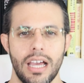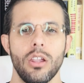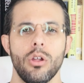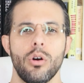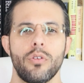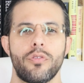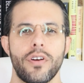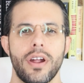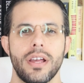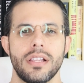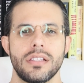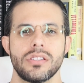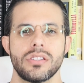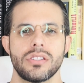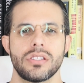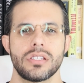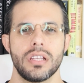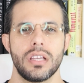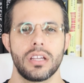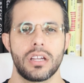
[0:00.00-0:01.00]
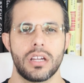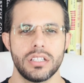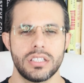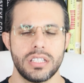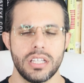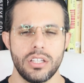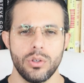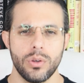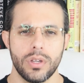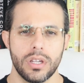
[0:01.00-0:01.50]
Hello friends!
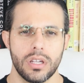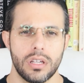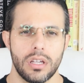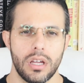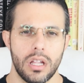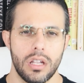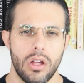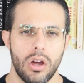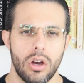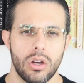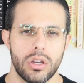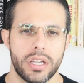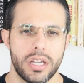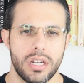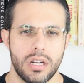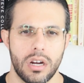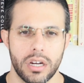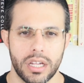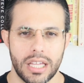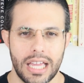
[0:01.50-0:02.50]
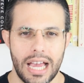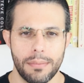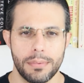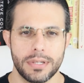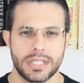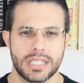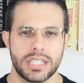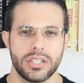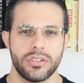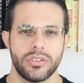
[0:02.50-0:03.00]
Continuing along in our
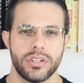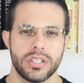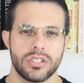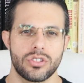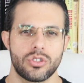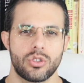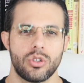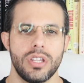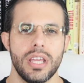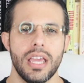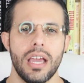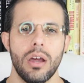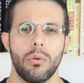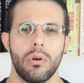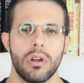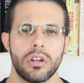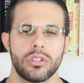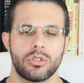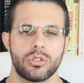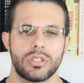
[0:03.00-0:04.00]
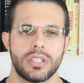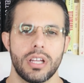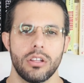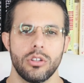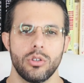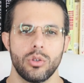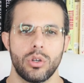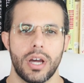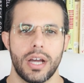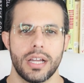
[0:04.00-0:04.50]
GABA series, today I wanted to
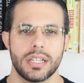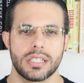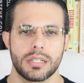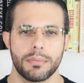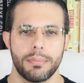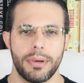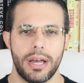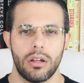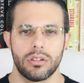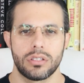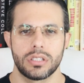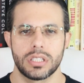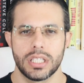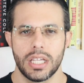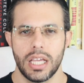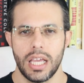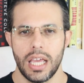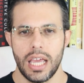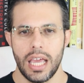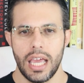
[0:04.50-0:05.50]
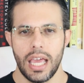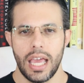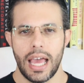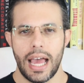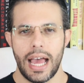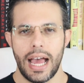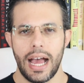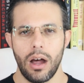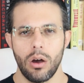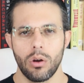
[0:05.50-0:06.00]
tell you guys about
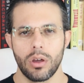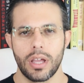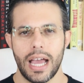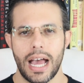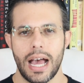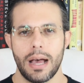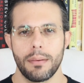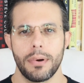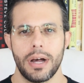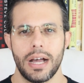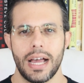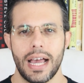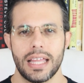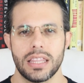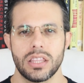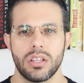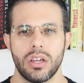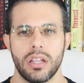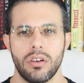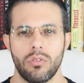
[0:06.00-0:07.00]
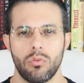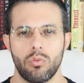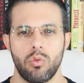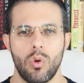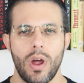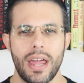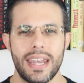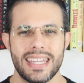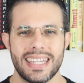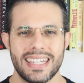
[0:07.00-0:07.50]
how GABA and the
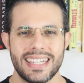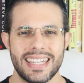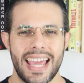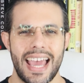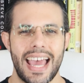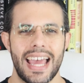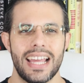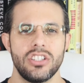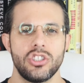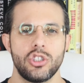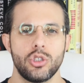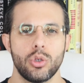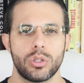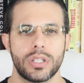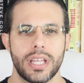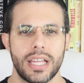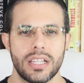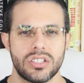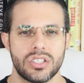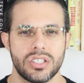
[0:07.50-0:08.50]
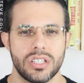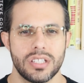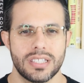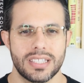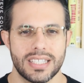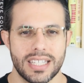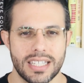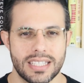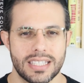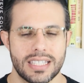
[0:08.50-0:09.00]
renin-angiotensin
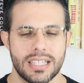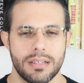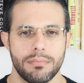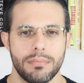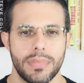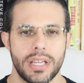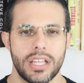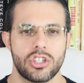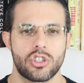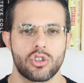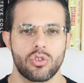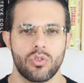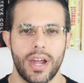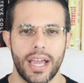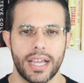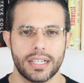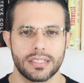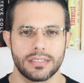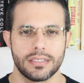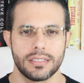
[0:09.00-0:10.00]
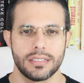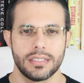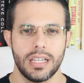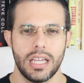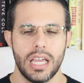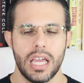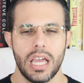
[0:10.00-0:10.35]
system interact.